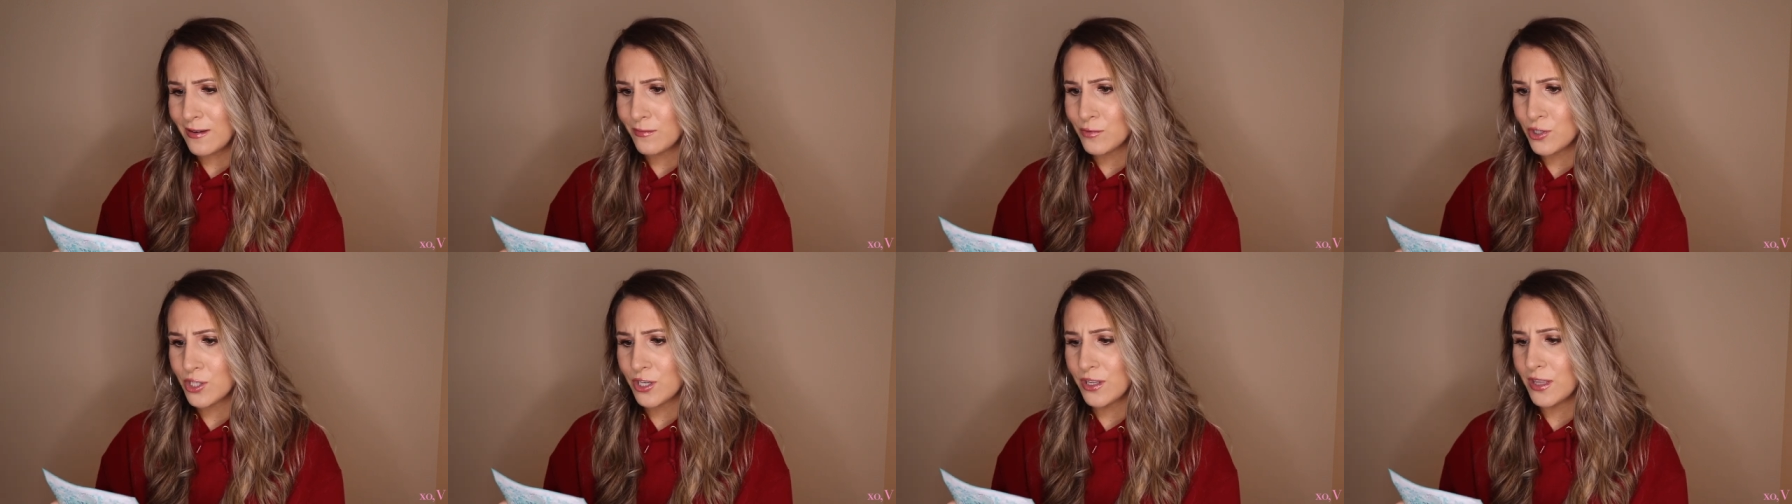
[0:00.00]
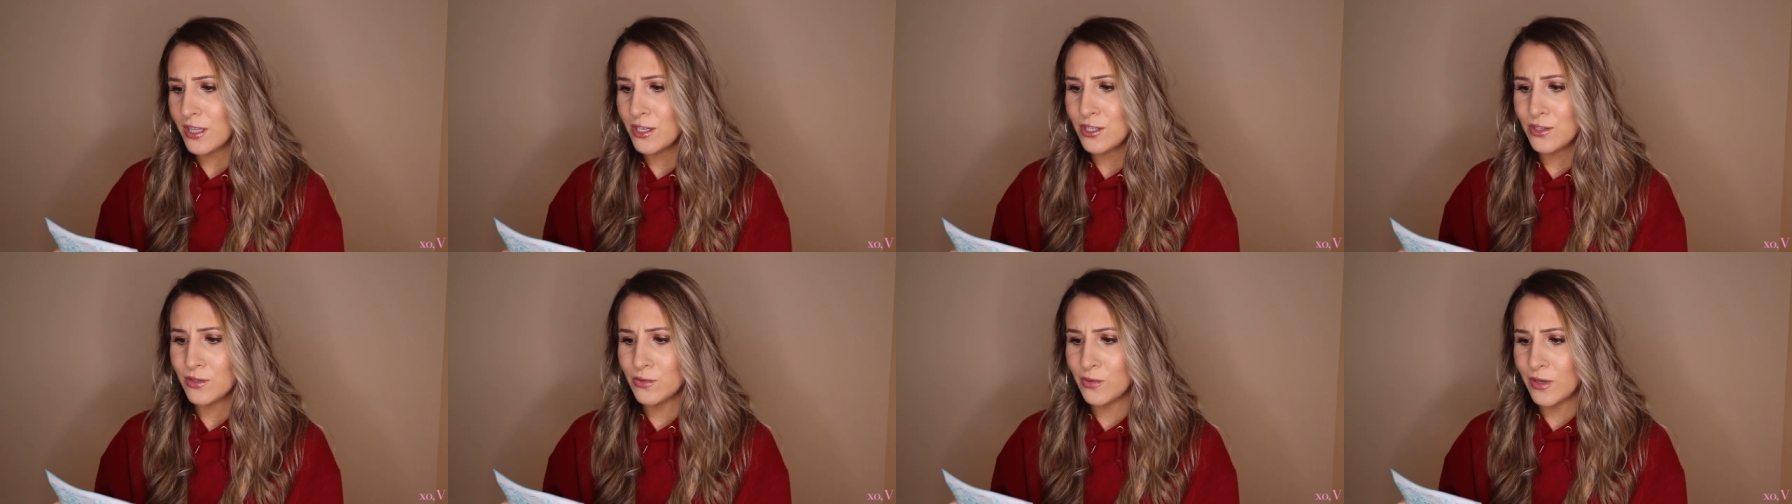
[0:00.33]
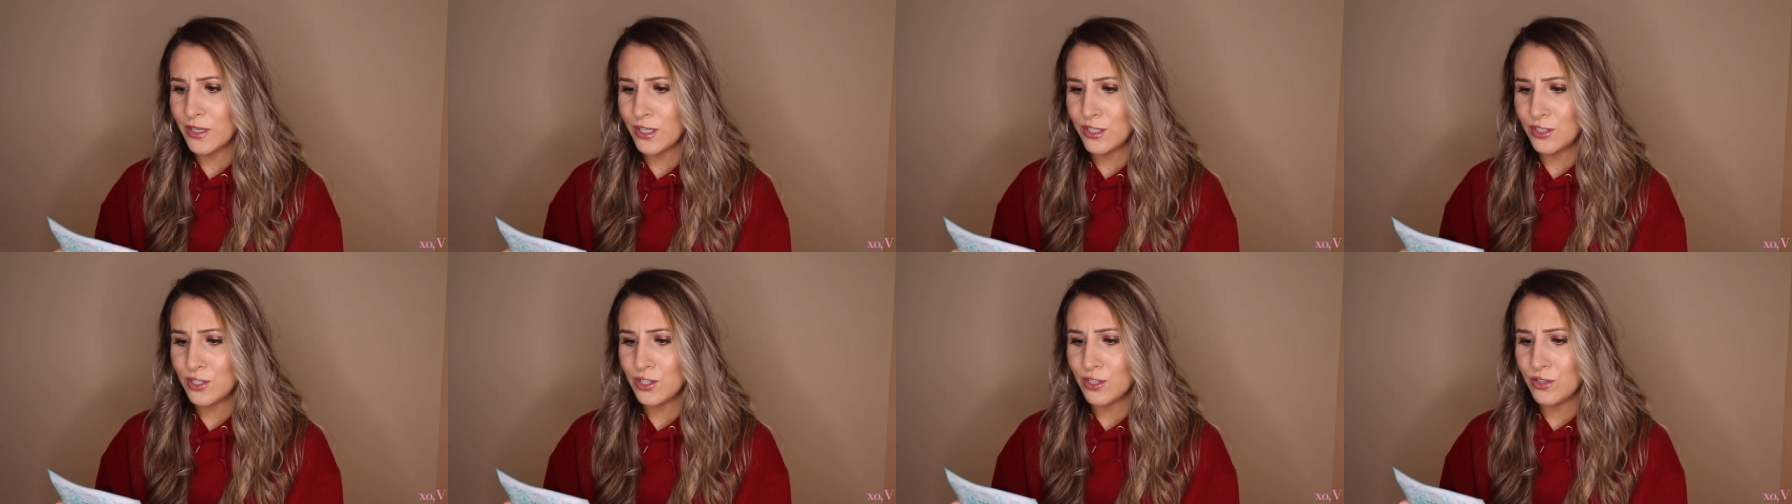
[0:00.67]
I'm sure they don't
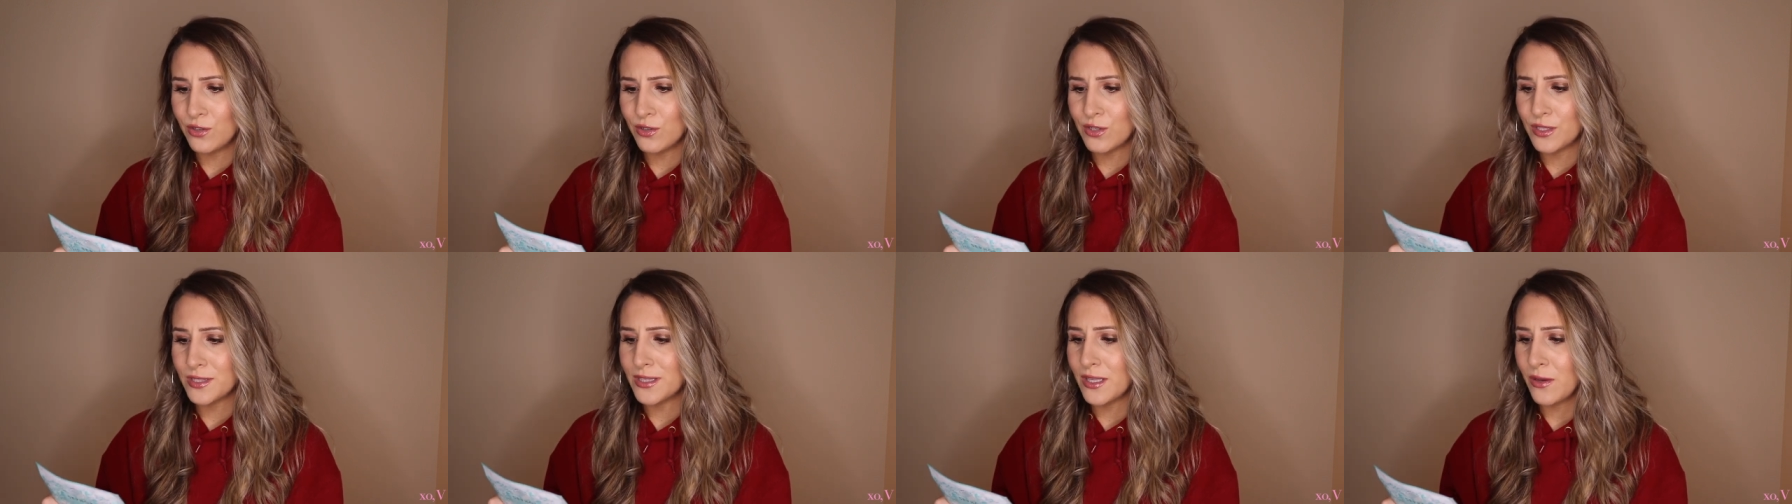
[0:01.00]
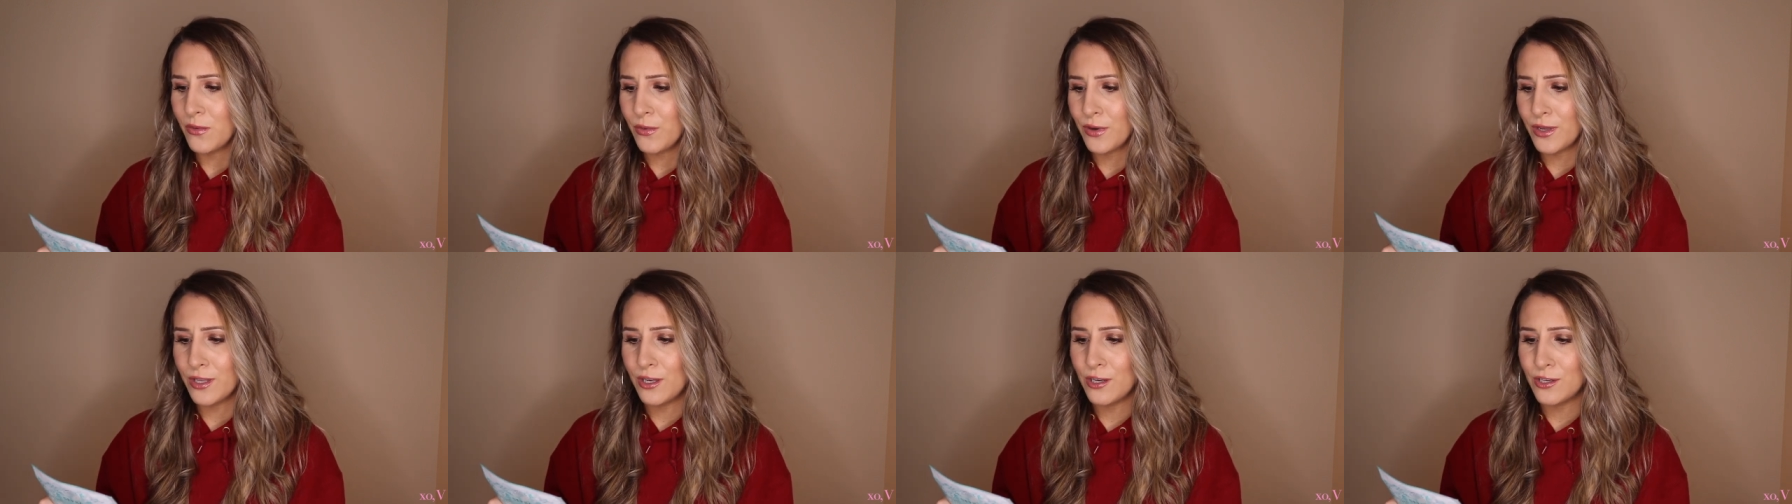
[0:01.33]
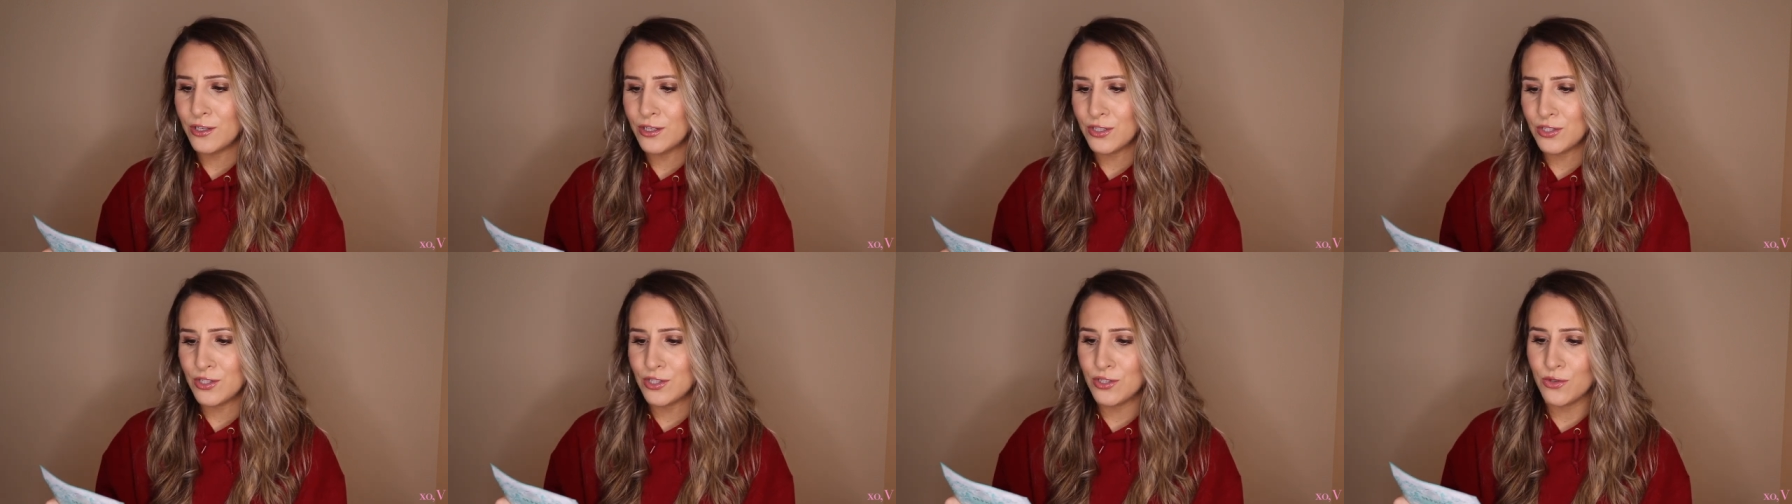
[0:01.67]
want you to because they want you
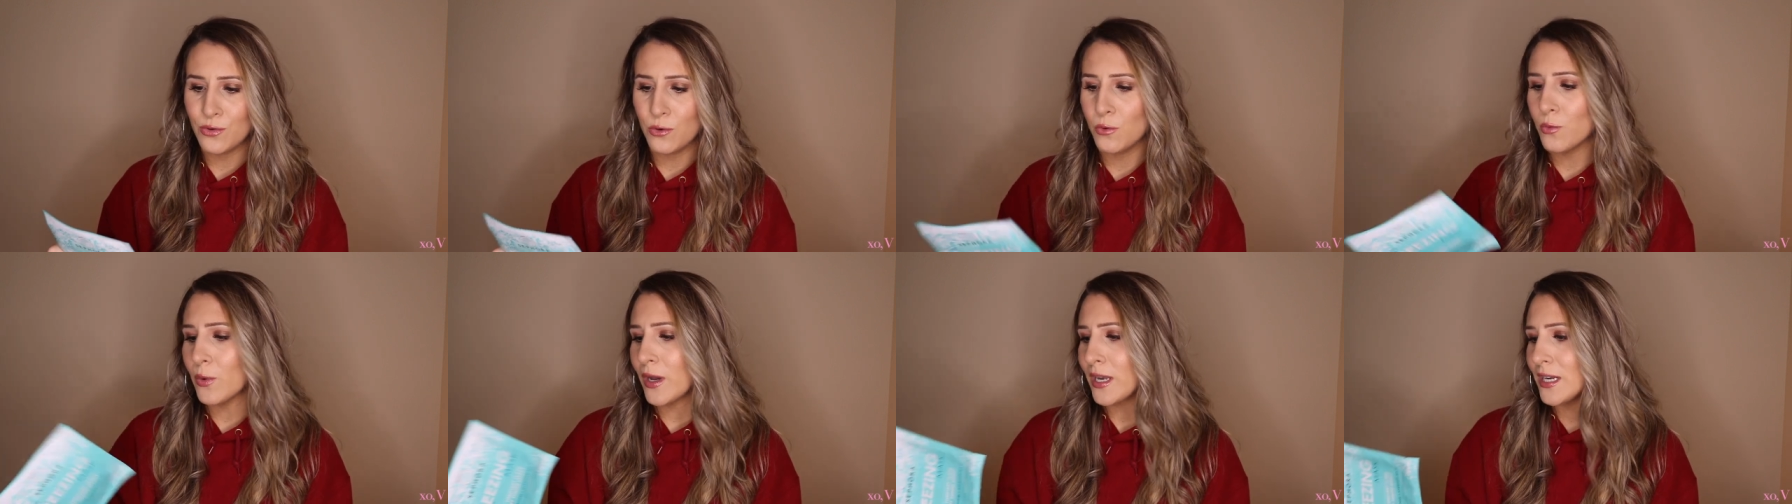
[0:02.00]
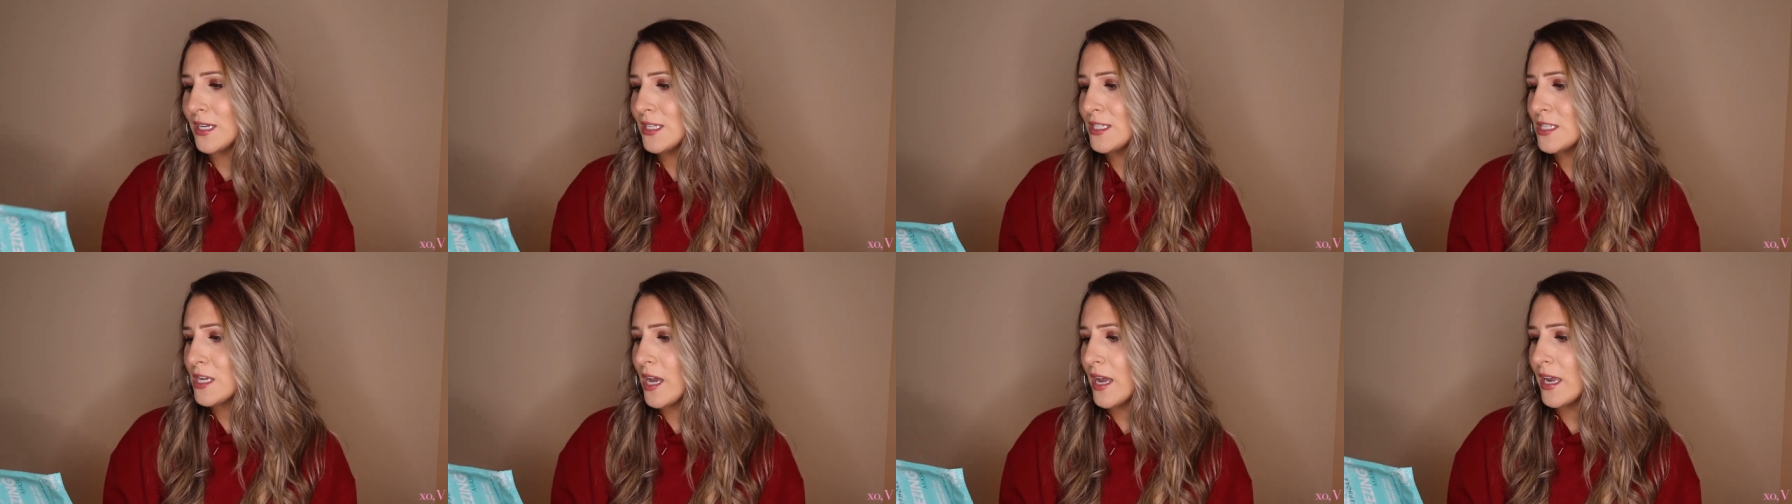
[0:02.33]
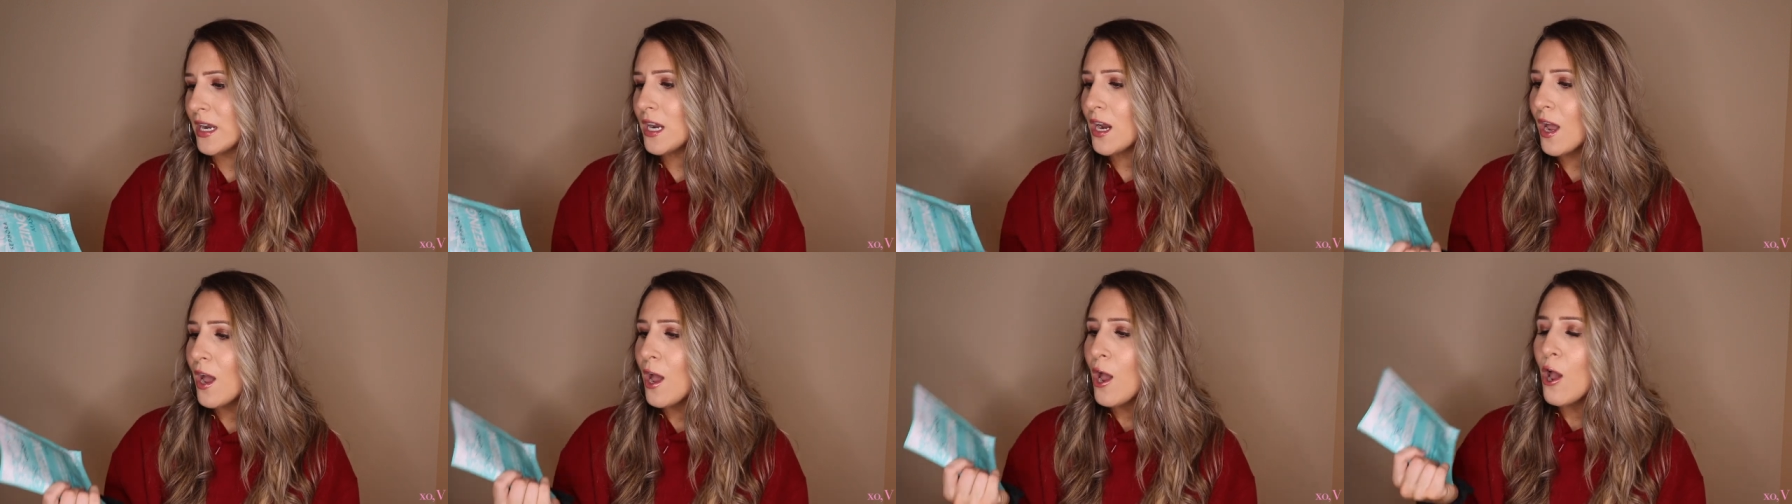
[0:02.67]
to just do a one and
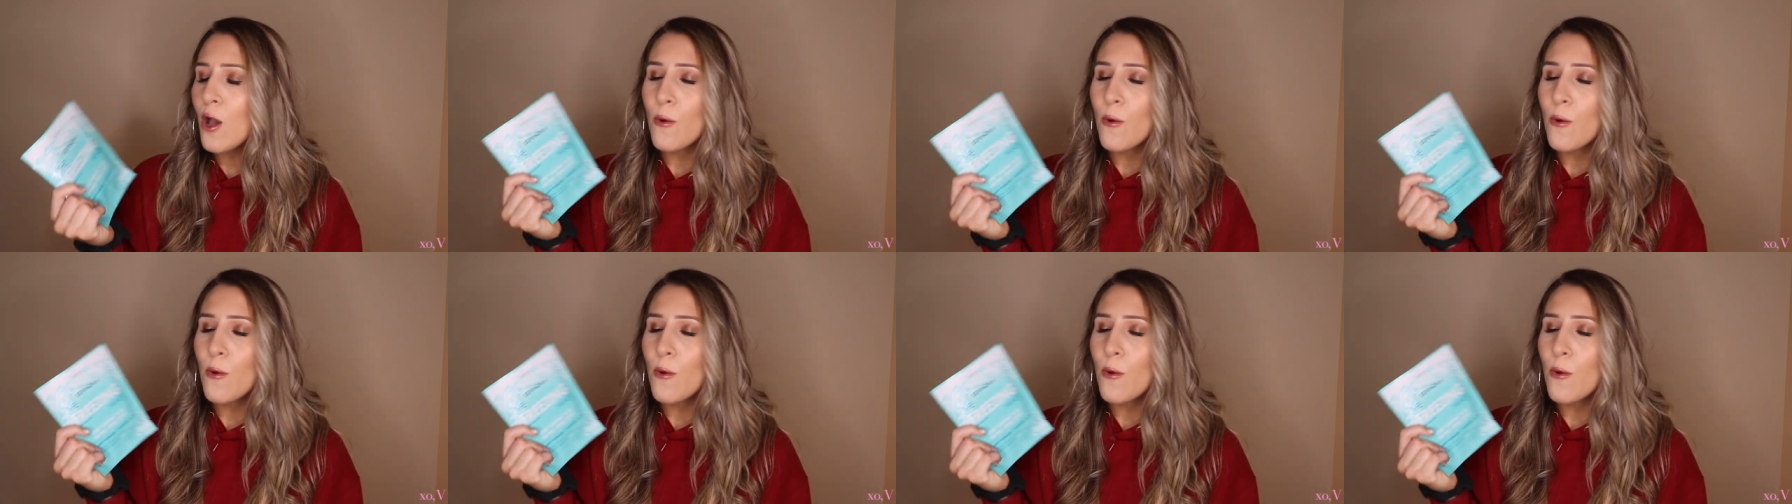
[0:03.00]
done.